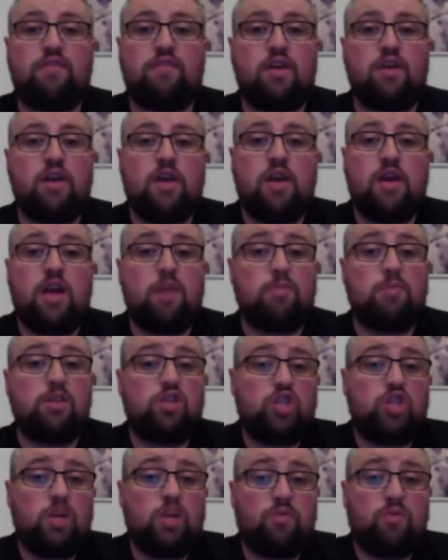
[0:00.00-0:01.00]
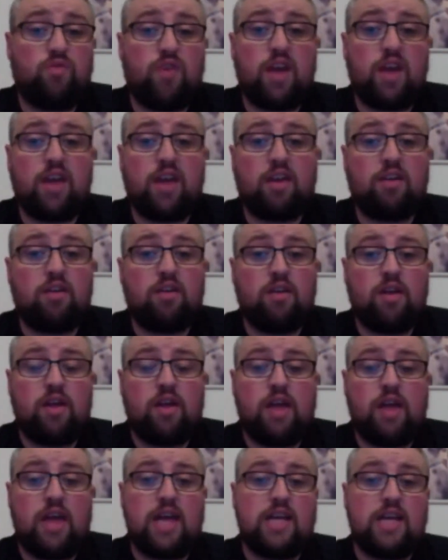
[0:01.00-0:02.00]
I mean, James Vick's
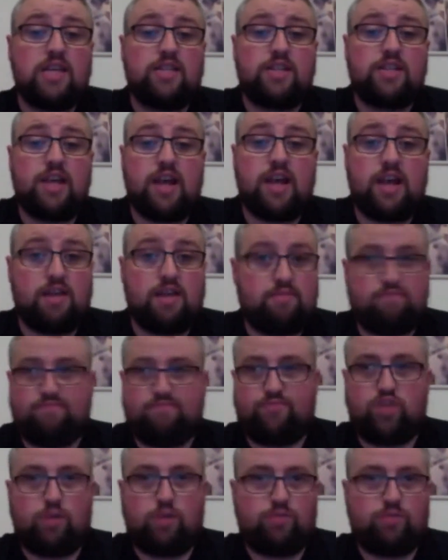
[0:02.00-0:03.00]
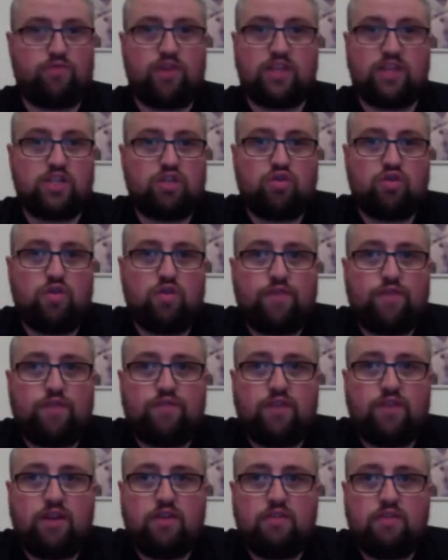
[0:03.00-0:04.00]
a top
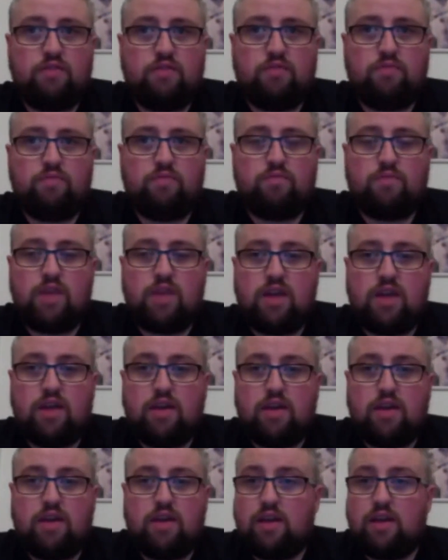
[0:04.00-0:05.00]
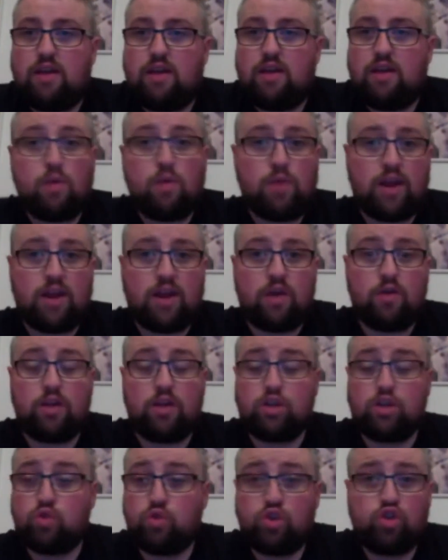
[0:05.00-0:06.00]
15 lightweight now, and so
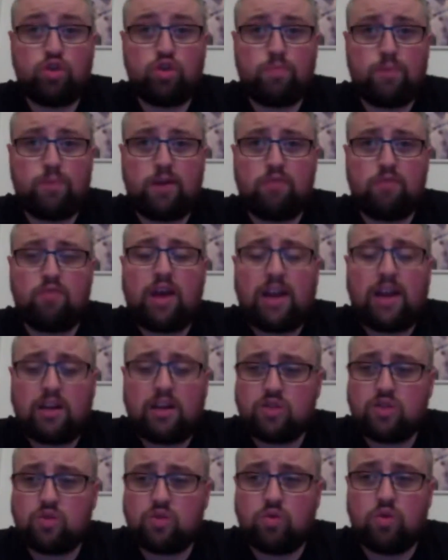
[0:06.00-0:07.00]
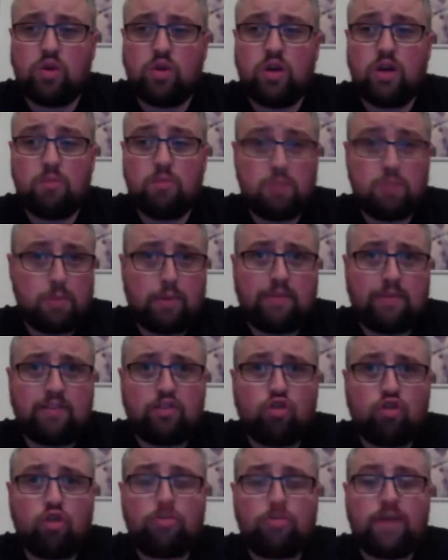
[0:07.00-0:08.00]
he should be, rightly so. Maybe even a
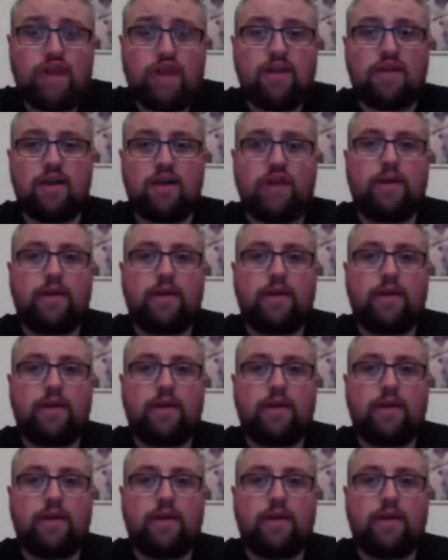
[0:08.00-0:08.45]
top 10 guy.